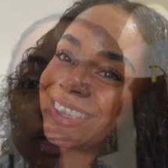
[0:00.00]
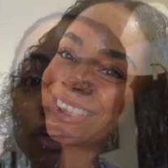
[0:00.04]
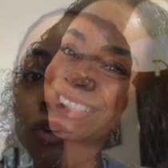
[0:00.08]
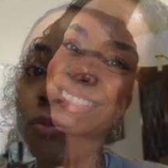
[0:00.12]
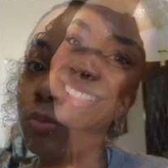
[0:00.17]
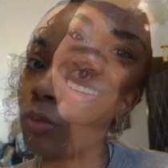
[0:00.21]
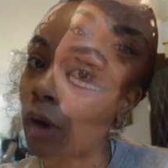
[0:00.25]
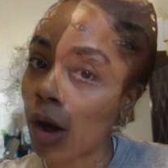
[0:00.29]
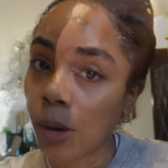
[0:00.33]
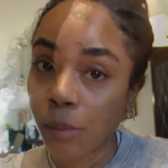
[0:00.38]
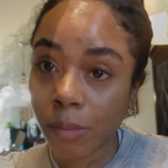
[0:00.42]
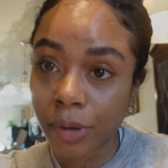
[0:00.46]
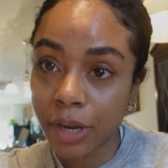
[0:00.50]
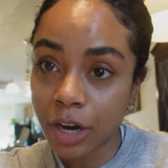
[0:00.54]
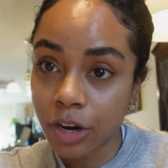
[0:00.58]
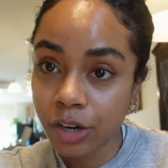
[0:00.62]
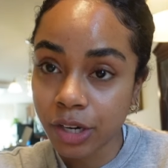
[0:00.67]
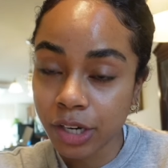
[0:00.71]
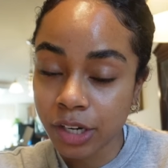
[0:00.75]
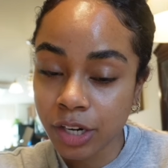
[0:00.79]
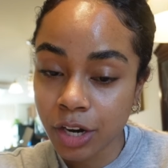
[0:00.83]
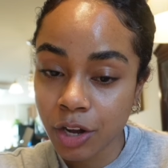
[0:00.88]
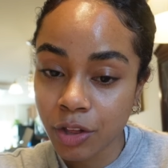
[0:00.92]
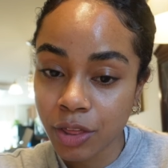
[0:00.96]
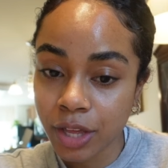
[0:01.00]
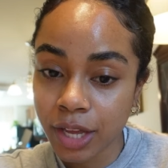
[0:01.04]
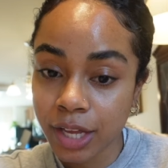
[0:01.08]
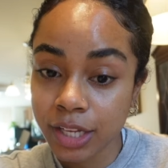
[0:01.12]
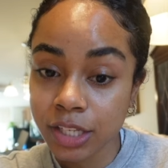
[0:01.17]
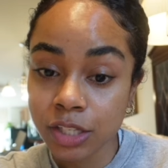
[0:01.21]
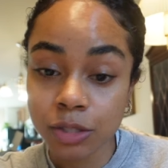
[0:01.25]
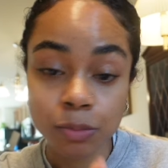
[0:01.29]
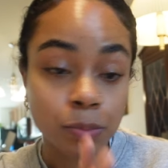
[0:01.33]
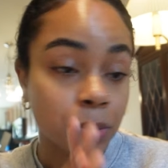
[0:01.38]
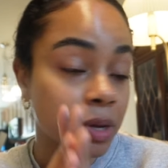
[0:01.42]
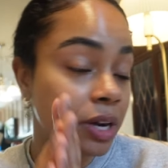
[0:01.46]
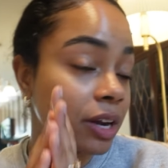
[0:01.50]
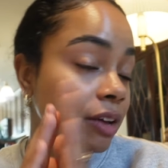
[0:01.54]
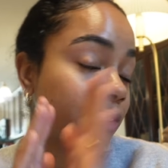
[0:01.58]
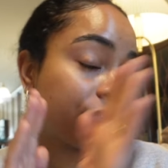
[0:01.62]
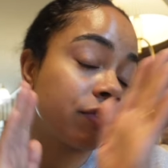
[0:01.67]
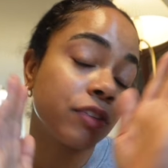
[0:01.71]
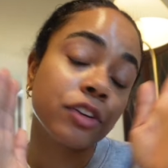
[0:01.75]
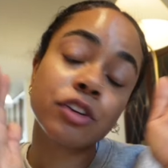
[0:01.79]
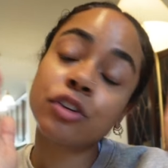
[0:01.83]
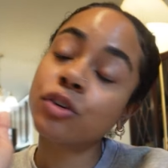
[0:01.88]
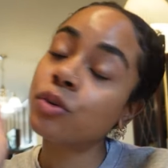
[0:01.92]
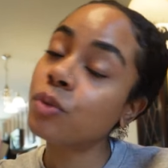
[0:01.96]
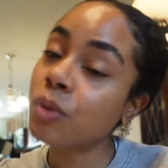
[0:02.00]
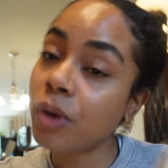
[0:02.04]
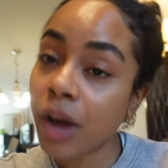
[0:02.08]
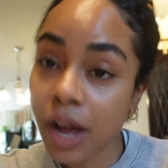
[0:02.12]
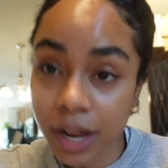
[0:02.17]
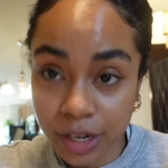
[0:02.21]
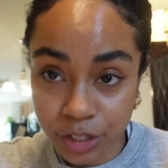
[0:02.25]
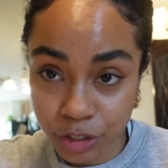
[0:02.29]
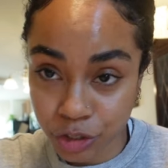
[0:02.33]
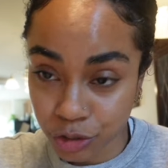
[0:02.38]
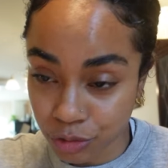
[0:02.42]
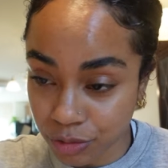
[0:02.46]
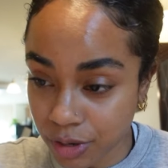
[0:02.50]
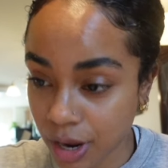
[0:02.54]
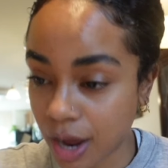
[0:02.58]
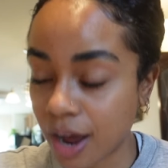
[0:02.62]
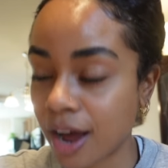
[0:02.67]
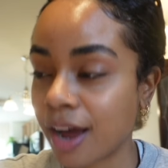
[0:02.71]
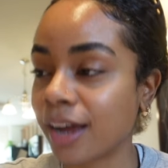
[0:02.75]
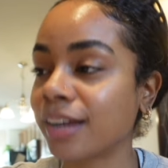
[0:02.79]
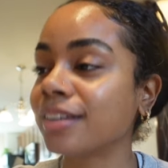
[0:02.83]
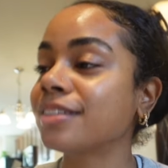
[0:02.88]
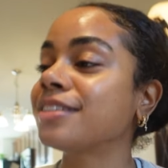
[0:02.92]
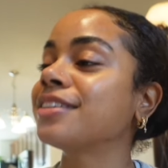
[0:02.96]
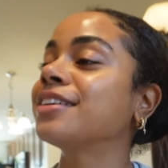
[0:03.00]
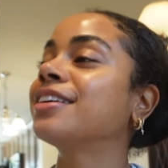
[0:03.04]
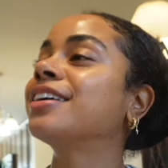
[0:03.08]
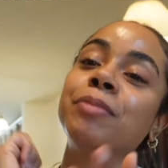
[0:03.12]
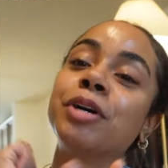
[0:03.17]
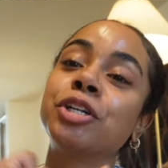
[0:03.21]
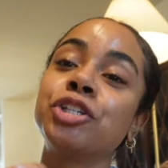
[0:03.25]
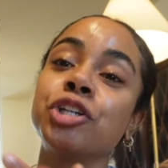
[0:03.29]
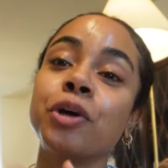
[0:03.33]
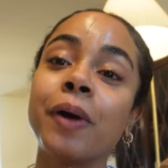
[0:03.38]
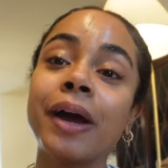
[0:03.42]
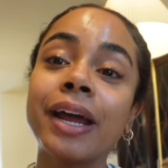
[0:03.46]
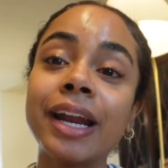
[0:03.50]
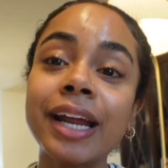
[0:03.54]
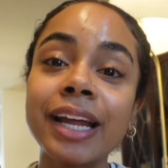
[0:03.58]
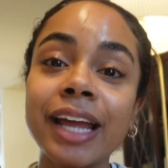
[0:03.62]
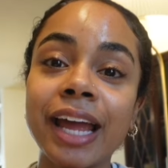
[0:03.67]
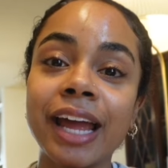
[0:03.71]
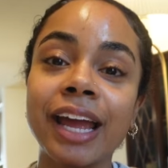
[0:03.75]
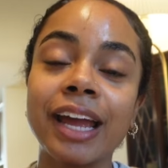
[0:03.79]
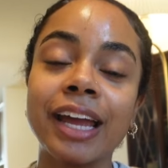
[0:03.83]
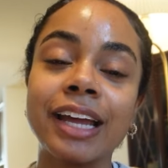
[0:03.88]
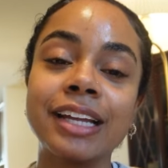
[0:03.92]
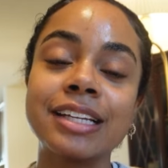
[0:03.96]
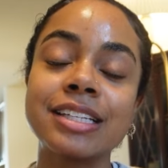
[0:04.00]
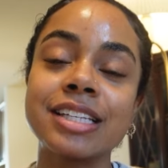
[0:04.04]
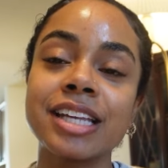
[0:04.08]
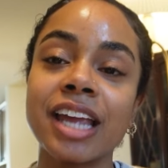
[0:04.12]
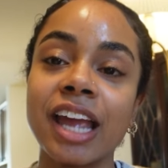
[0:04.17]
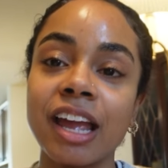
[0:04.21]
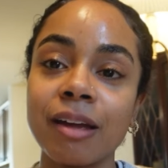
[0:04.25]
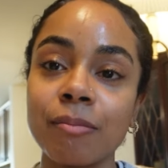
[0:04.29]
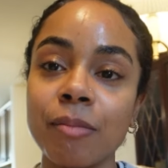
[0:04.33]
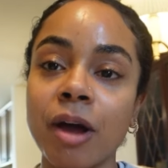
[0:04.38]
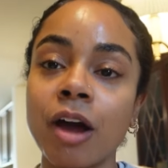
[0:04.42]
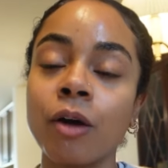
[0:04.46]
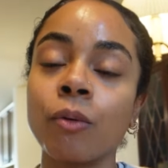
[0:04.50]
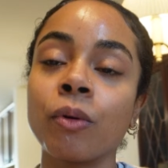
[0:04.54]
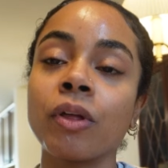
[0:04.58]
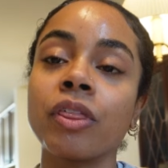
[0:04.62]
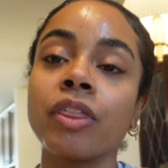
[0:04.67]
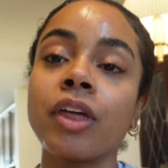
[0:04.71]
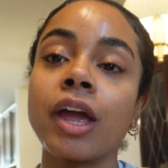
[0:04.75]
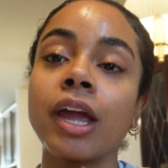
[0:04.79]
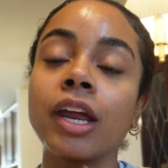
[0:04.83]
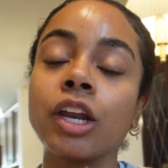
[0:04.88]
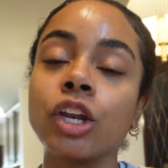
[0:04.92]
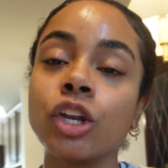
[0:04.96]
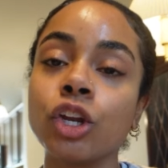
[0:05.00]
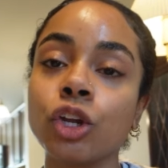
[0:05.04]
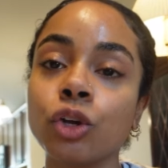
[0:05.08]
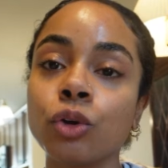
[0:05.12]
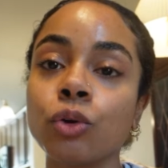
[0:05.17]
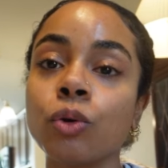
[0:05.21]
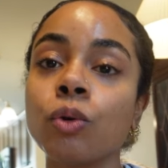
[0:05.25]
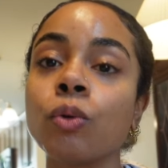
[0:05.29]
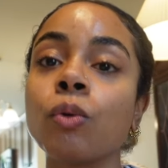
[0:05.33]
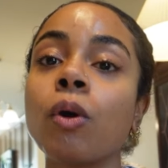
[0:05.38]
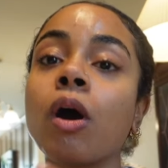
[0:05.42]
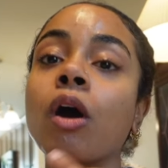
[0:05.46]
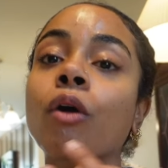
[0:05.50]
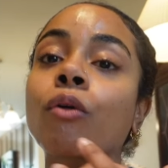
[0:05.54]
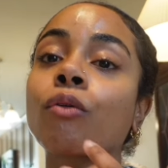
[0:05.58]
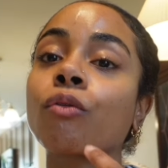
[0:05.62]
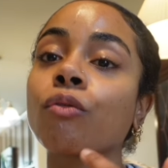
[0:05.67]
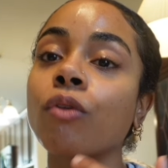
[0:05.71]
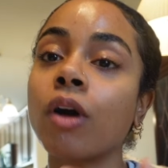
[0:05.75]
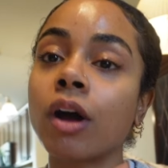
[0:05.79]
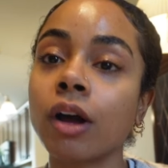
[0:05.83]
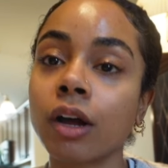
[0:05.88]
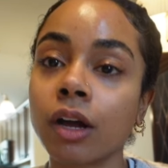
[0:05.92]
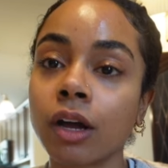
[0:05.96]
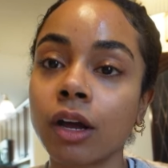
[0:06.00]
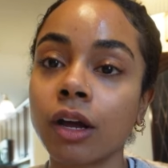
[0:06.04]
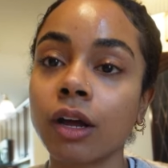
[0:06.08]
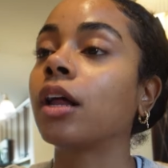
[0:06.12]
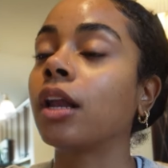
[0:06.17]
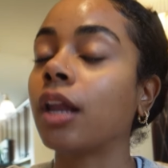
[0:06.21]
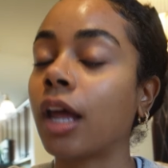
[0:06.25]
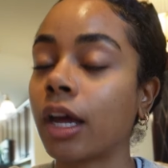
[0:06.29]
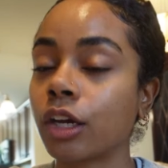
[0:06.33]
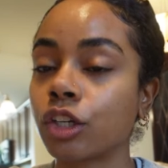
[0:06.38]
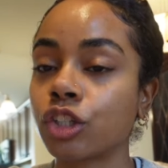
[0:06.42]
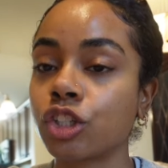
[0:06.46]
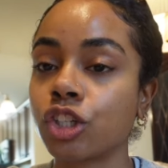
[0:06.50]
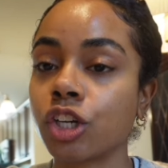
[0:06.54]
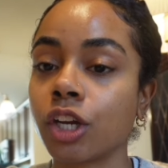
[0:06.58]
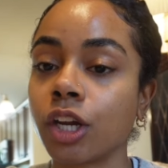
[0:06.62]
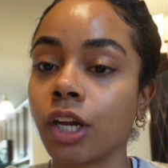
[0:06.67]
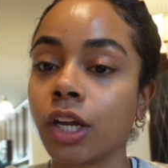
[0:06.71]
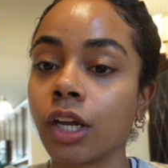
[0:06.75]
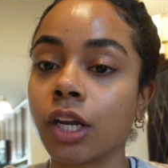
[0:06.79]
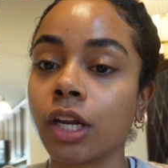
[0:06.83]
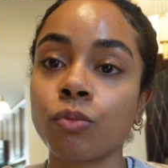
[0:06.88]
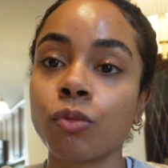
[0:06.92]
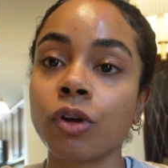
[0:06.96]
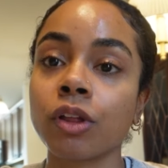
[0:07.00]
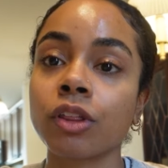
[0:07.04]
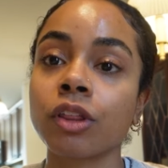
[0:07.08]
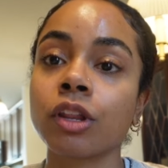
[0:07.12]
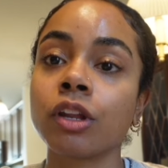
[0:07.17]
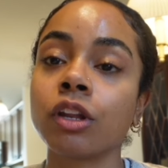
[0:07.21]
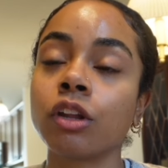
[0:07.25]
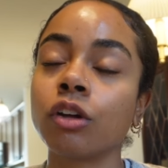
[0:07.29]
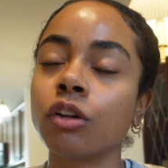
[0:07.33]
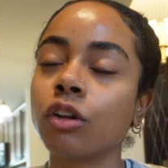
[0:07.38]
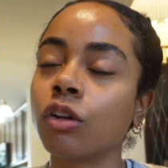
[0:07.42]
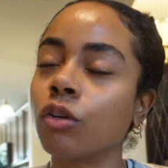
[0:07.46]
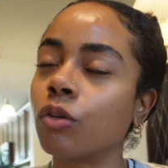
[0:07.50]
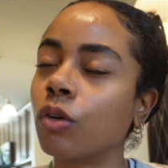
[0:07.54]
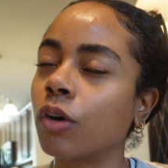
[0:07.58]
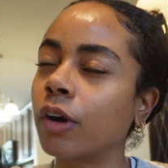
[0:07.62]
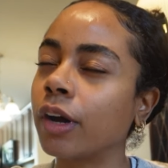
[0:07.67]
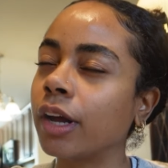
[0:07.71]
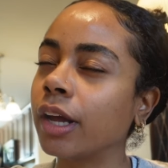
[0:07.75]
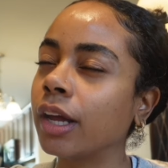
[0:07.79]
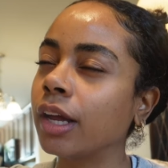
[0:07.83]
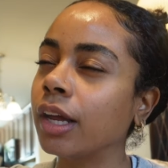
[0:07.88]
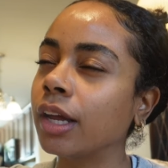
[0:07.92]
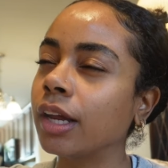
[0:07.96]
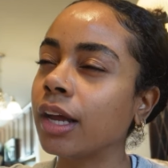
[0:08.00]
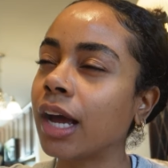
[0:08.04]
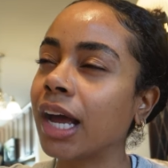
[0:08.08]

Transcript: You probably already know this, but if you do not, Joanna Gaines came out with a new rug collection with Loloy.